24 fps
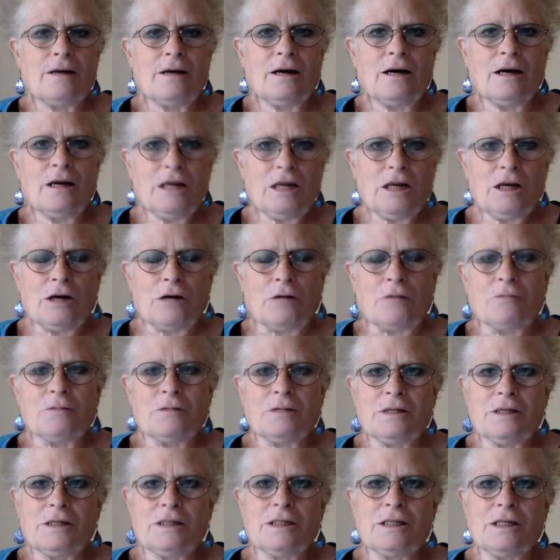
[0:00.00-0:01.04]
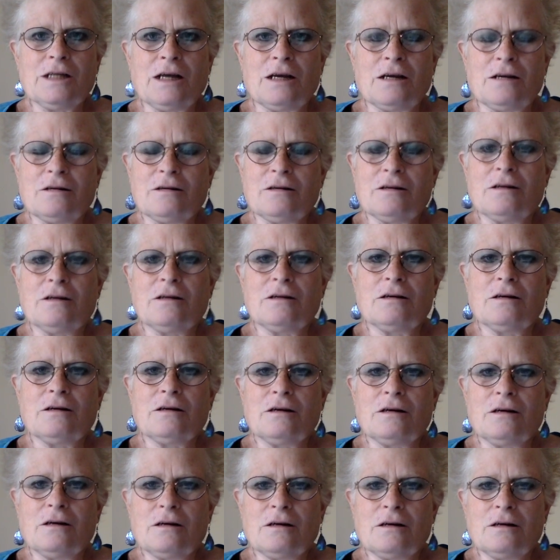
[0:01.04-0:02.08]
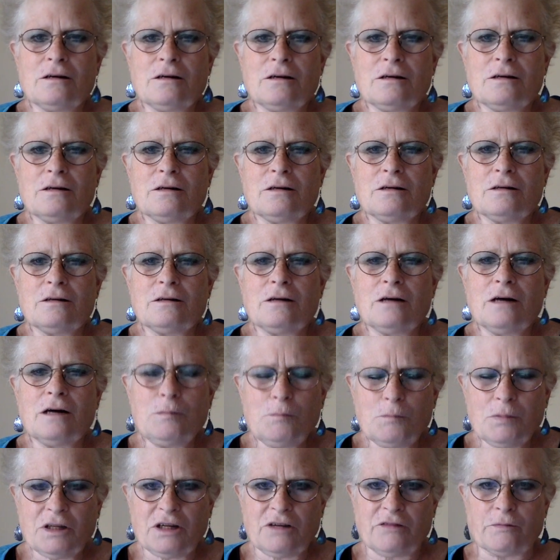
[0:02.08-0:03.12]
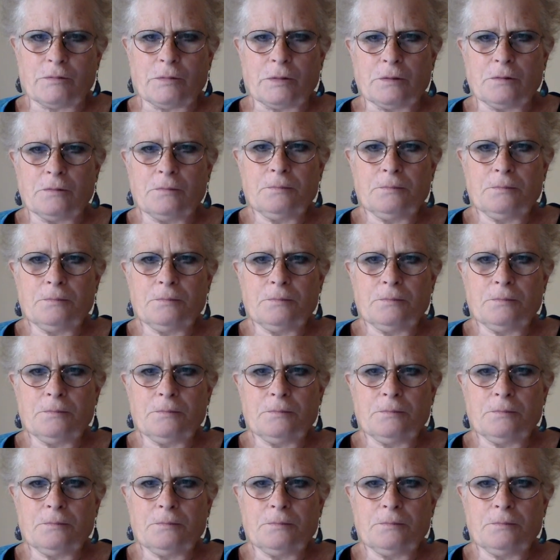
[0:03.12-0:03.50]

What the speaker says: I know, isn't that unbelievable?